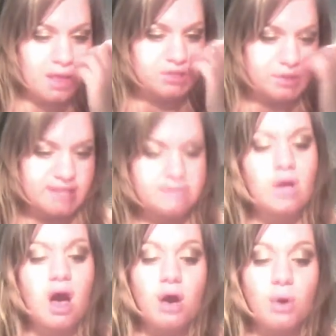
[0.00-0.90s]
So it says,
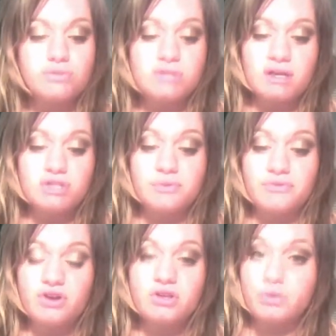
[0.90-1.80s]
comme musique, je
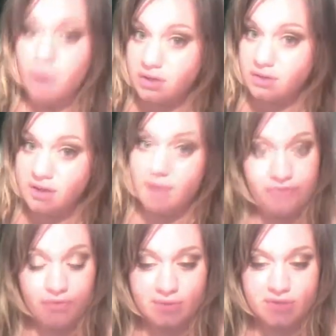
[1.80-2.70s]
préfère le rock. I
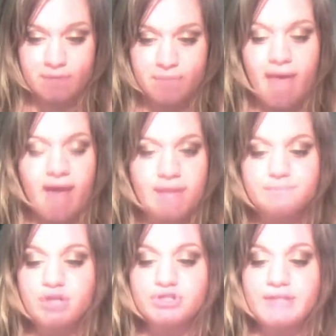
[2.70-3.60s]
prefer rock music. And then,
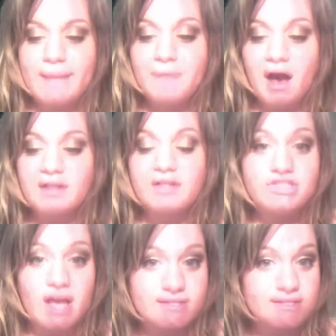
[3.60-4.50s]
je n'aime pas le
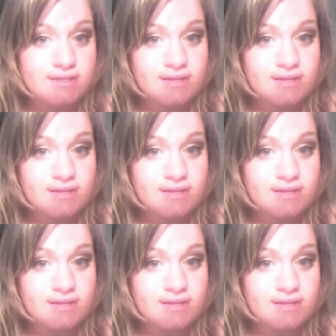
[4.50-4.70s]
jazz.